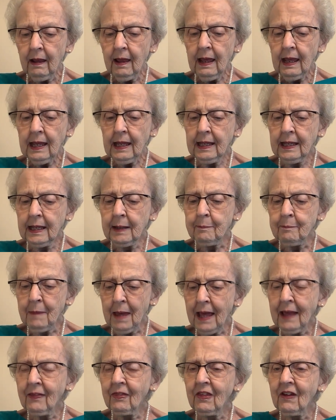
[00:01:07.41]
He can
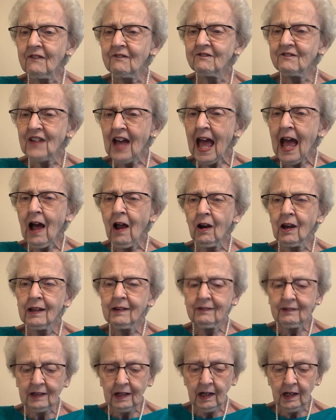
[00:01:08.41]
make the
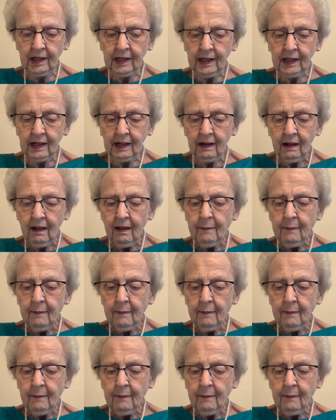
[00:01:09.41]
foulest clean.